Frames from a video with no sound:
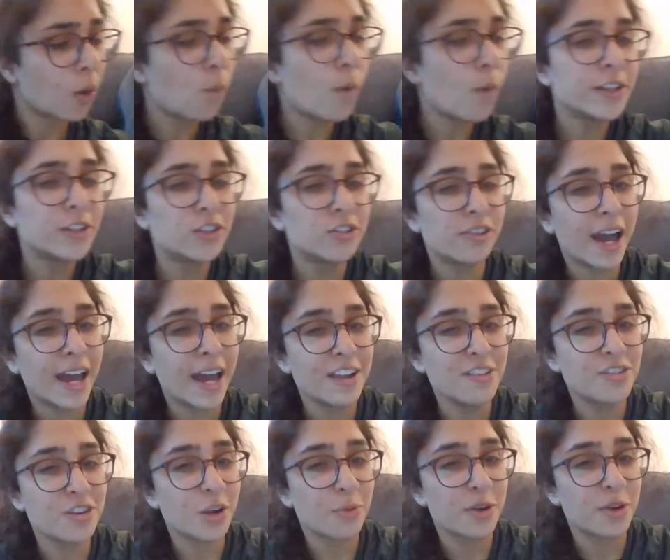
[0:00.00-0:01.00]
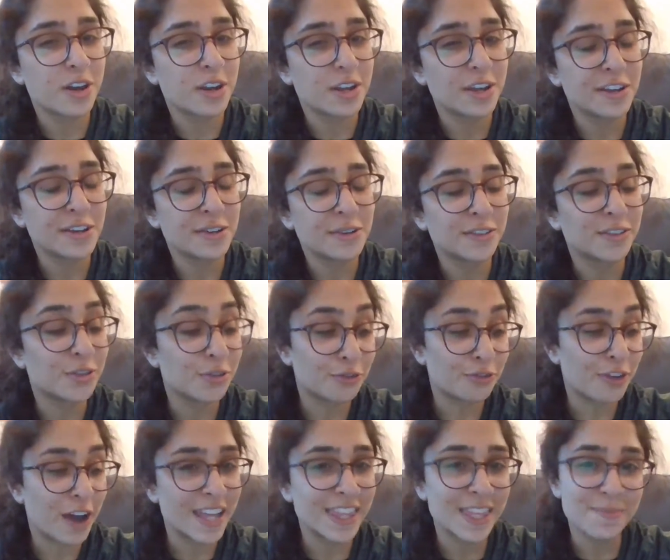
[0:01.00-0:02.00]
What strategy are we going to use to
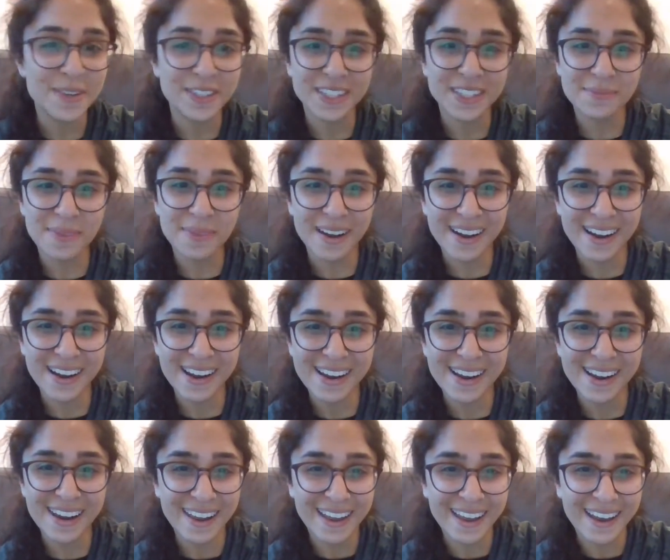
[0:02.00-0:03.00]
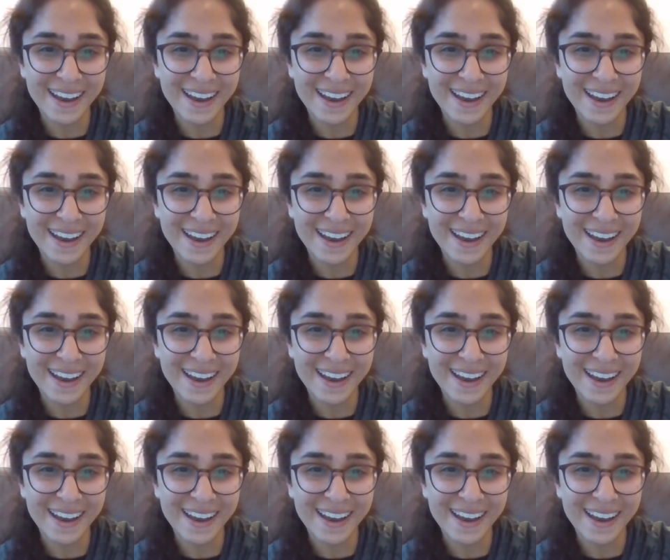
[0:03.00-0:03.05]
find the missing part?